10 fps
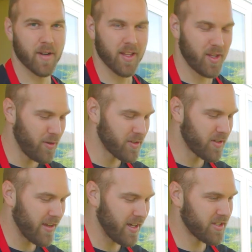one of the huge
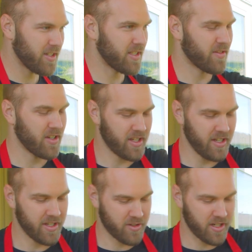advantages of
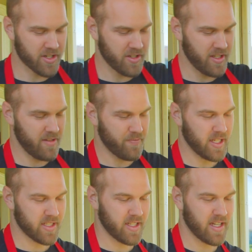cooking it traditionally,
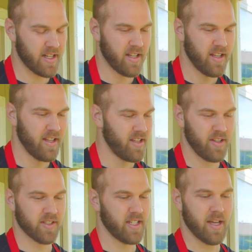is that
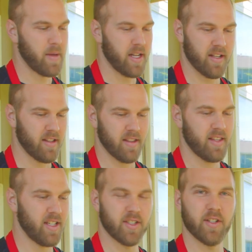you'll see,
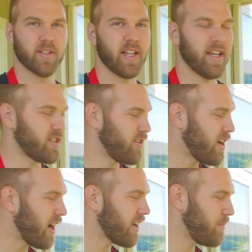these 2 steaks are
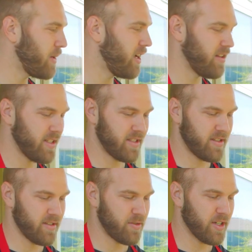not gonna be on
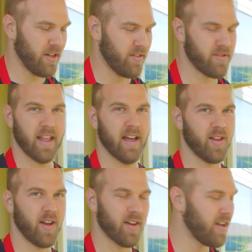this grill for that
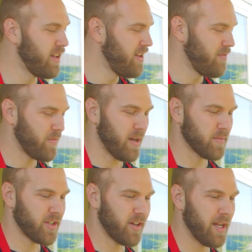long.
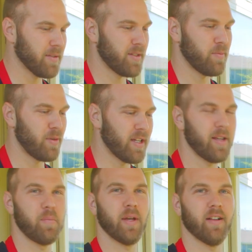So you're able to
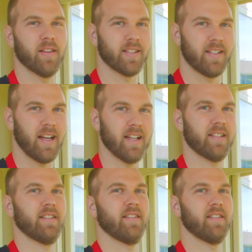really build this
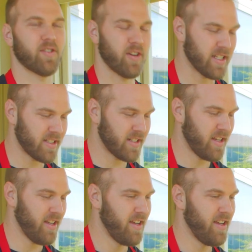nice crust.
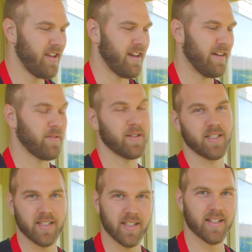After we
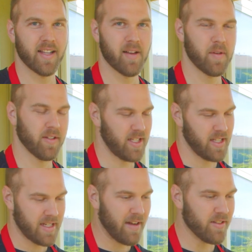slice into them, you'll see
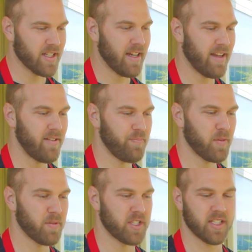the downside,
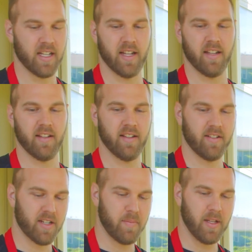which is that
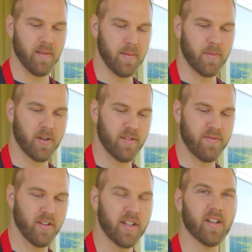there's gonna be a little bit more
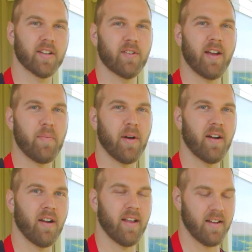fully cooked gray
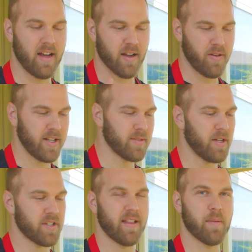part and not quite as
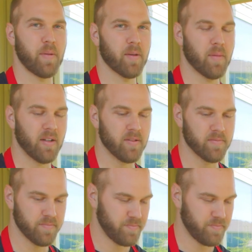much of that pink metal.